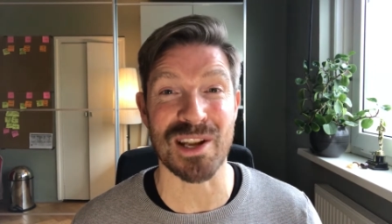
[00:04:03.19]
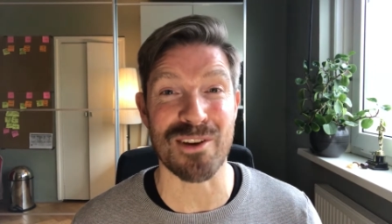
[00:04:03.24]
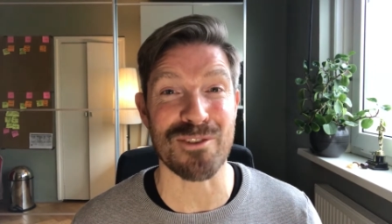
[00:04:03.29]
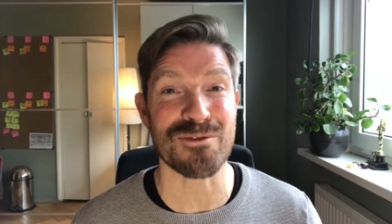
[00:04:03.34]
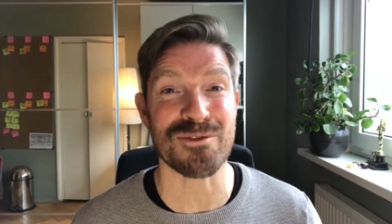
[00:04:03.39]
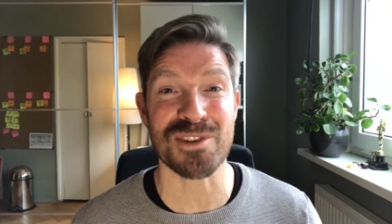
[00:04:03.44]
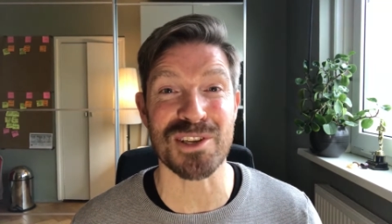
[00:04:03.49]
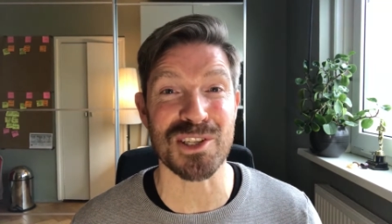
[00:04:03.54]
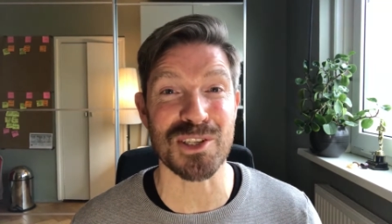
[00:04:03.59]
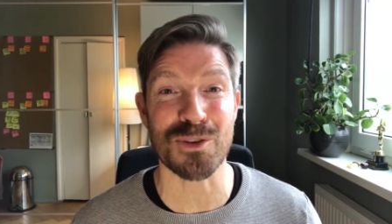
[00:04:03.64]

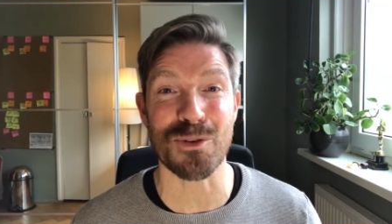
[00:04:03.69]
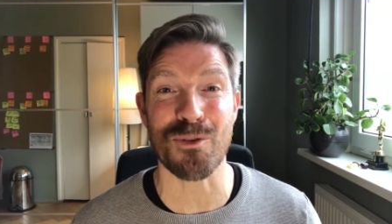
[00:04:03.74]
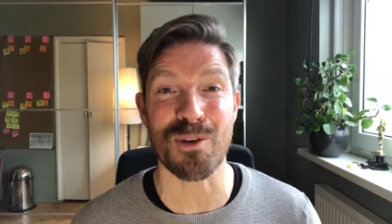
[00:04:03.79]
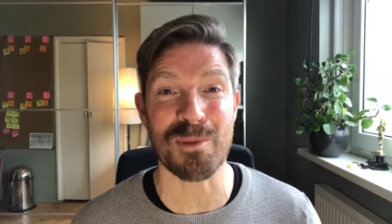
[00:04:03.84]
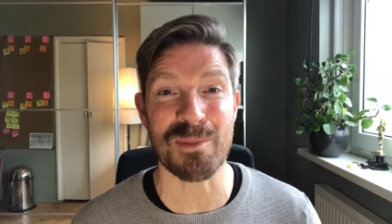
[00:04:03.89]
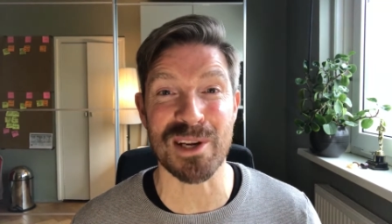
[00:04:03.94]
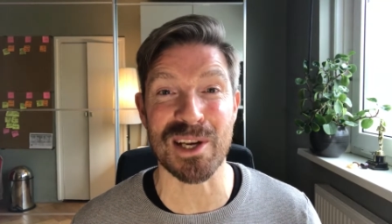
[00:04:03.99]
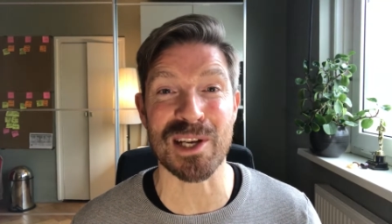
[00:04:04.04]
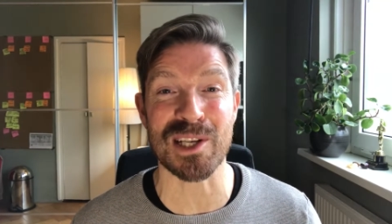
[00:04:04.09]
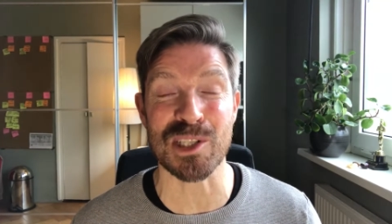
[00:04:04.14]
every story
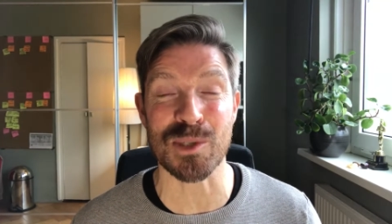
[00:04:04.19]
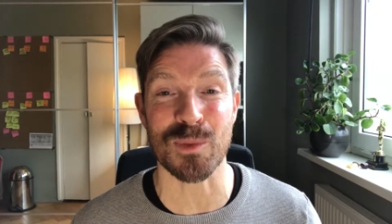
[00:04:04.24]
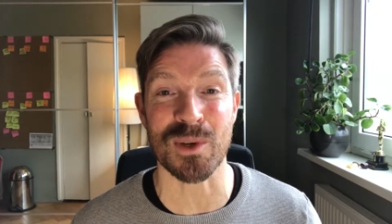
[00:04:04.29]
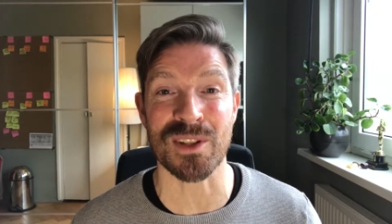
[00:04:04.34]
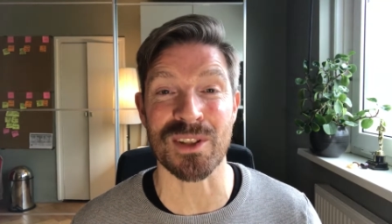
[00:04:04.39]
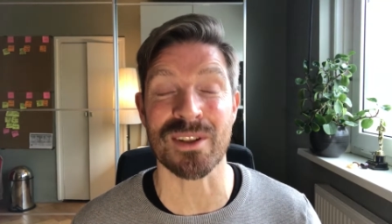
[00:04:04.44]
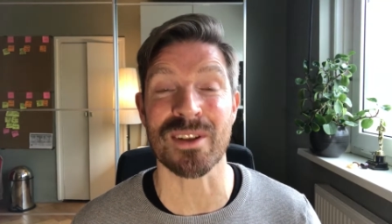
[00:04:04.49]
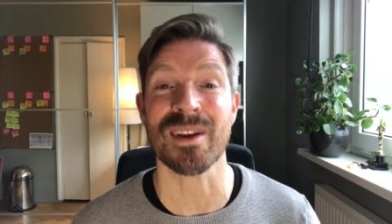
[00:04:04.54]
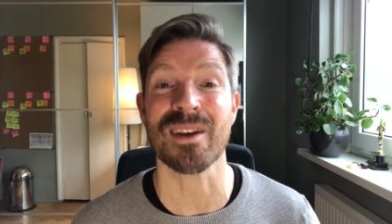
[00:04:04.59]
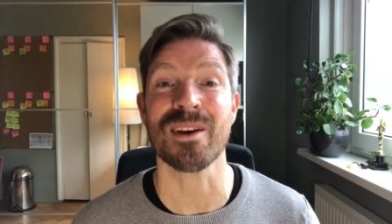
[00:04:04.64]
begins
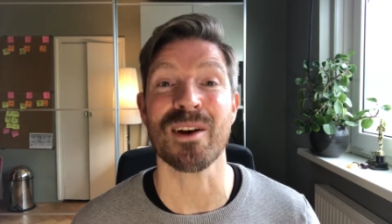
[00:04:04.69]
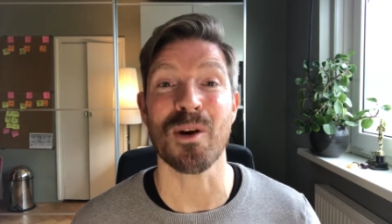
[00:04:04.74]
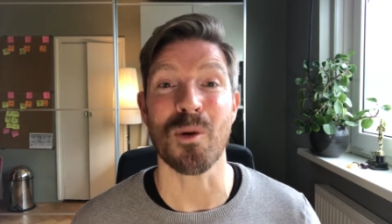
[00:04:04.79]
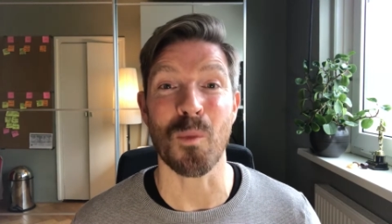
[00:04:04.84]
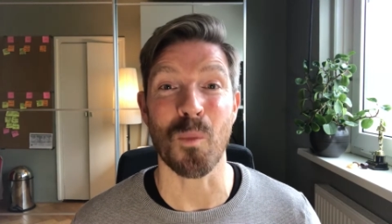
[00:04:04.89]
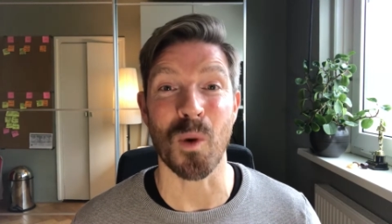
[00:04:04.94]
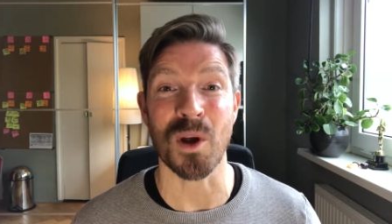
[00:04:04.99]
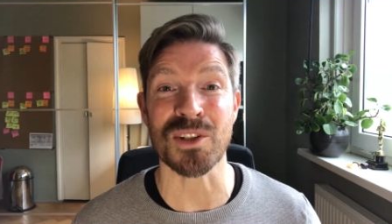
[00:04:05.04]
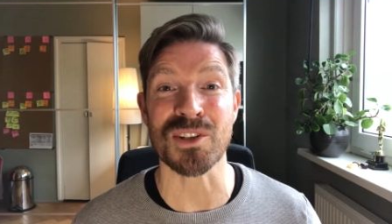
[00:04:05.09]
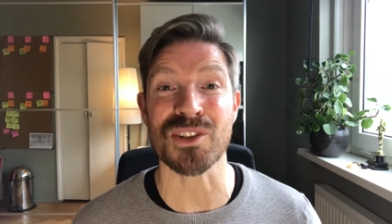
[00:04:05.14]
with
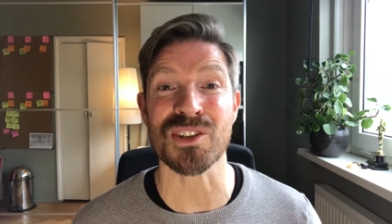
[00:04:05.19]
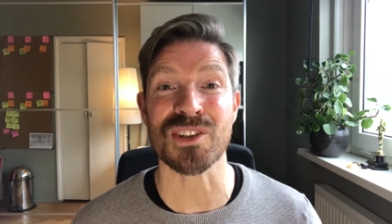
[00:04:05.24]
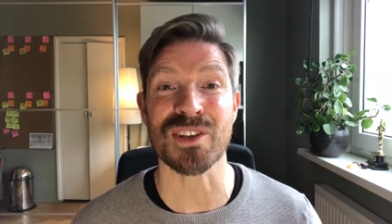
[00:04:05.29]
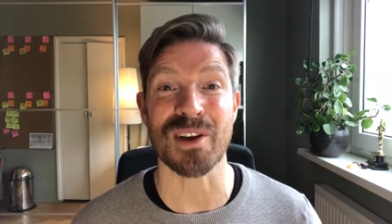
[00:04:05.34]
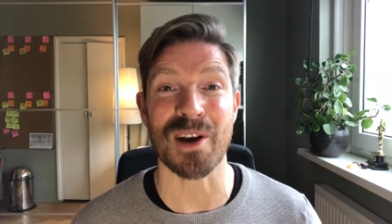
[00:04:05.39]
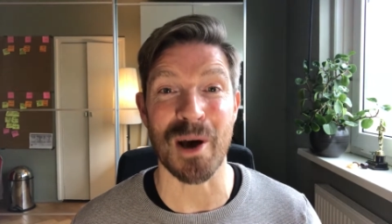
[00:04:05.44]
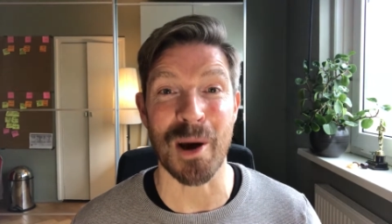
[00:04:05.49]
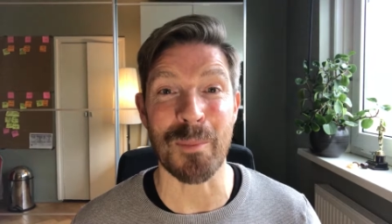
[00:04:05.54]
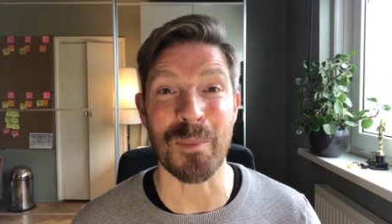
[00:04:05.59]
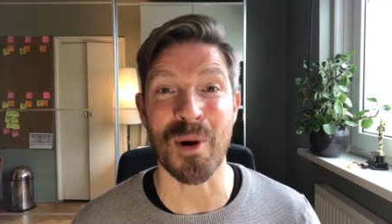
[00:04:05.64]

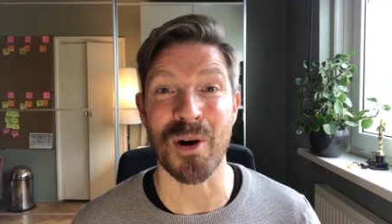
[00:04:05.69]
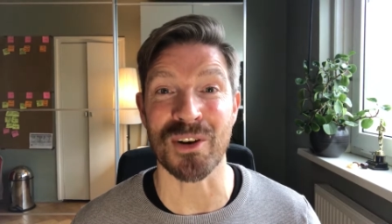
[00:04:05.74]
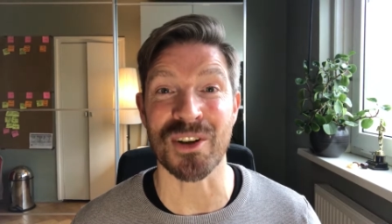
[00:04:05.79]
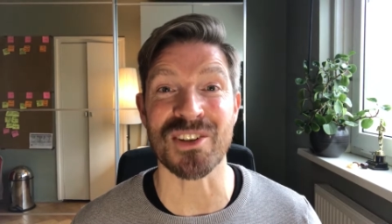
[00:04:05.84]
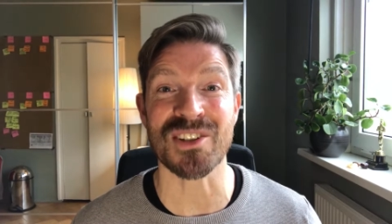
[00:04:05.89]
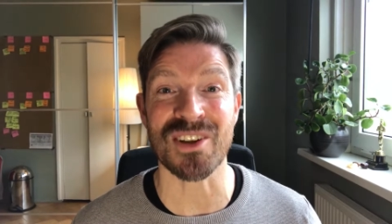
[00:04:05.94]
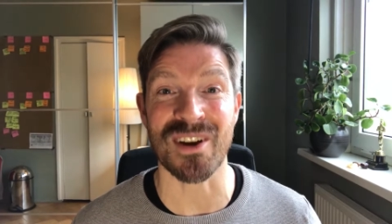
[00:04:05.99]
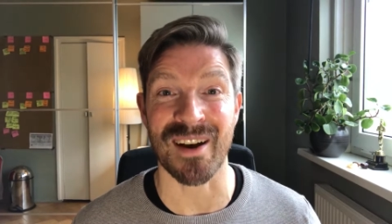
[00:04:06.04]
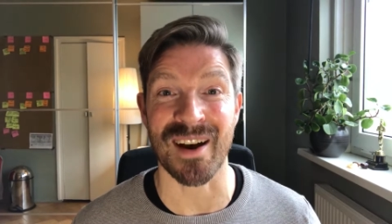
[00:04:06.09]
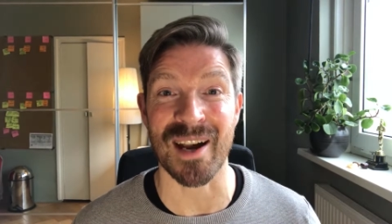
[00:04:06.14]
once upon a
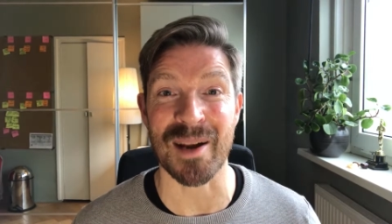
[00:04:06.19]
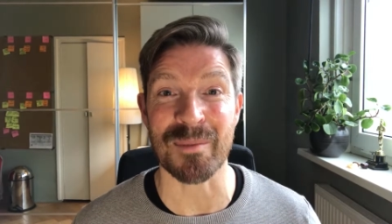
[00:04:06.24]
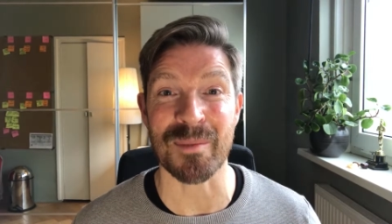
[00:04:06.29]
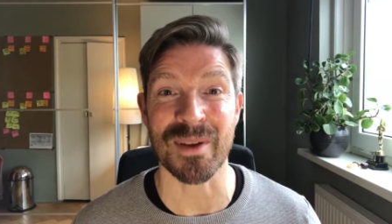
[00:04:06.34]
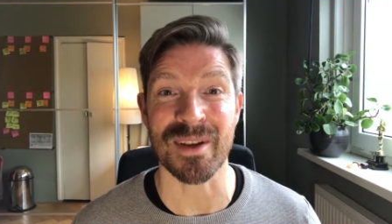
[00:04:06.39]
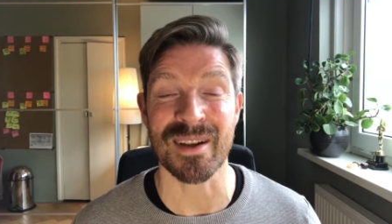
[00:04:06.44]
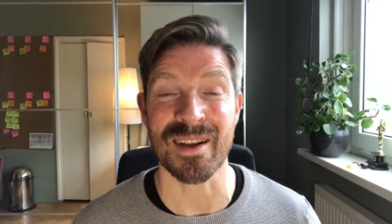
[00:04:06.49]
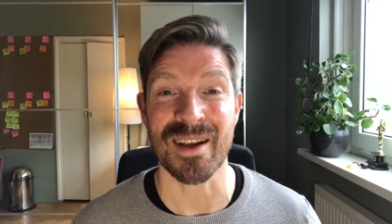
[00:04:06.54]
time.